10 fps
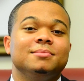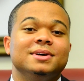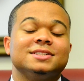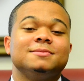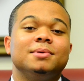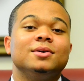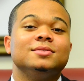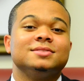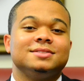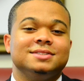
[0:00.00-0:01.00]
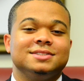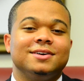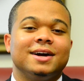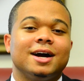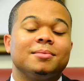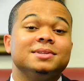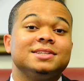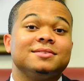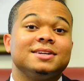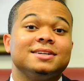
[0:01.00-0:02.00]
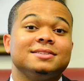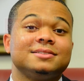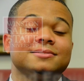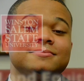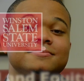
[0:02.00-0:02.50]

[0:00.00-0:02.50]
be exposed to these great opportunities.